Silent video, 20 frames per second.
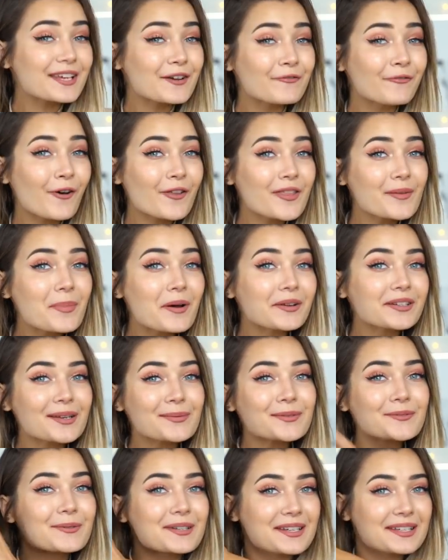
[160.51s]
So for the
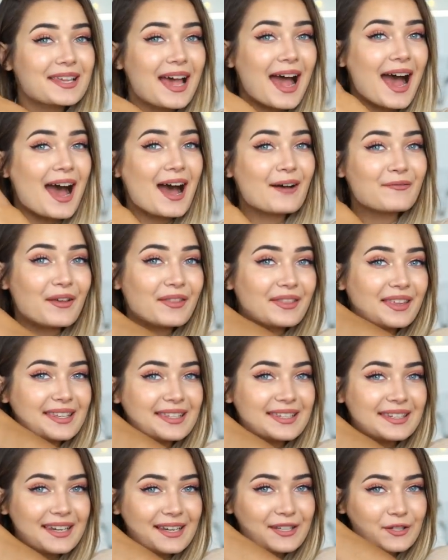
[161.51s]
bottoms, we just have
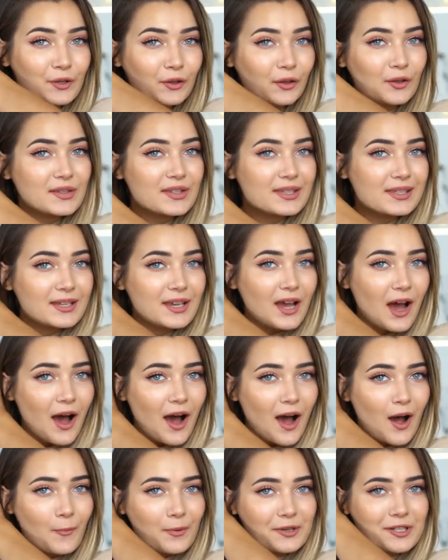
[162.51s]
this little
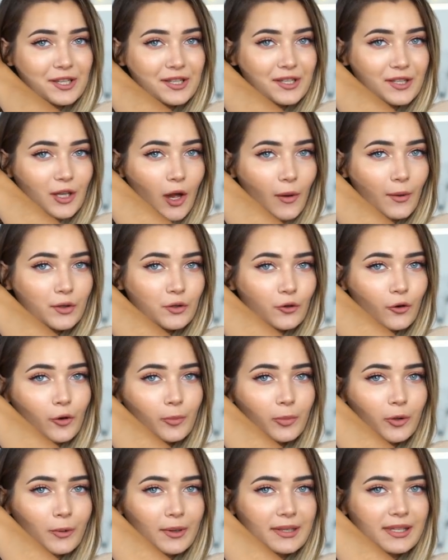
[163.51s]
skirt which is so
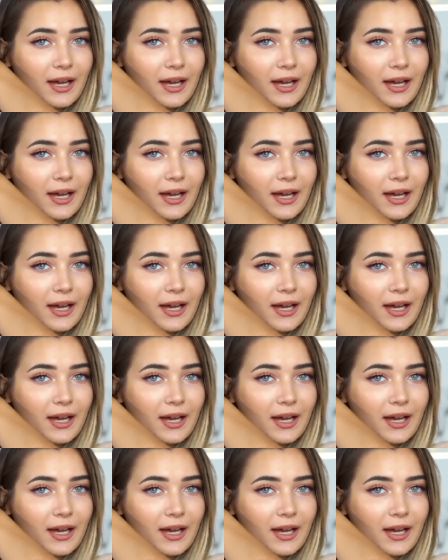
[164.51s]
adorable.